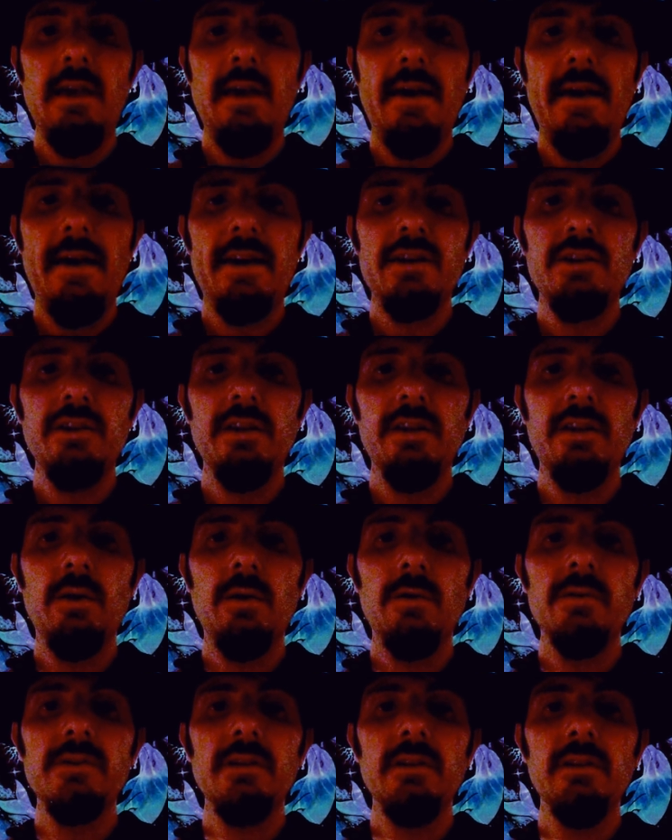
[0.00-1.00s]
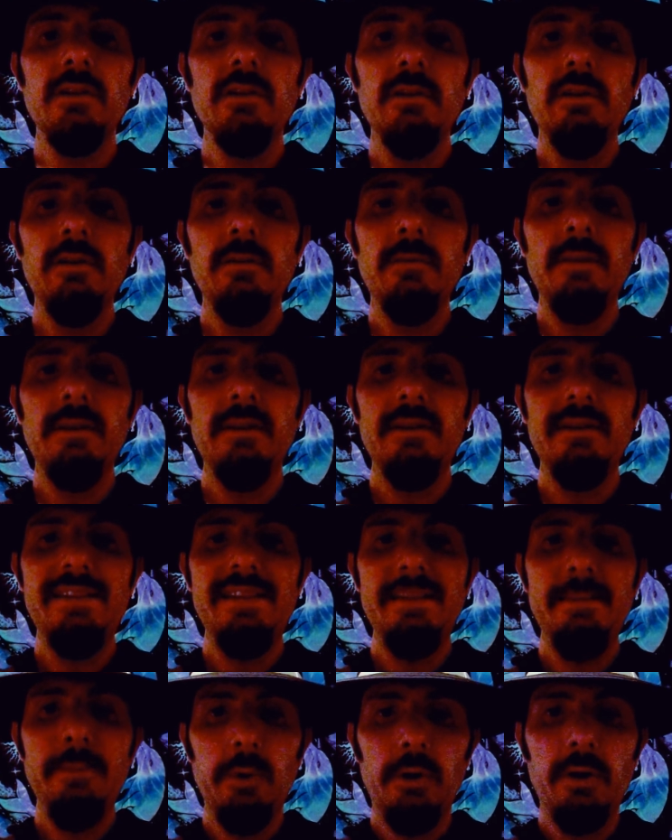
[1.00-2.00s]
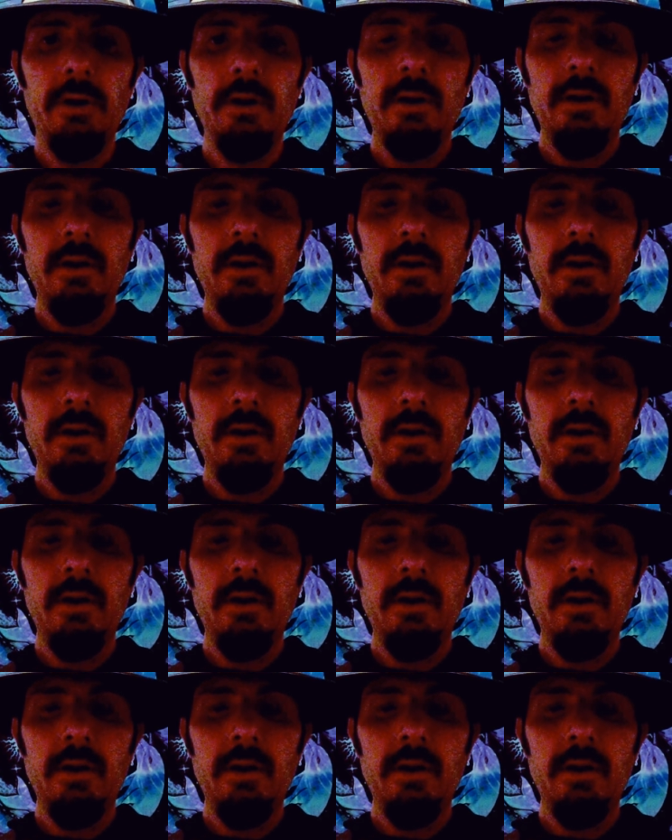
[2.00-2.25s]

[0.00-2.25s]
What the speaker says: actually goes a little bit deeper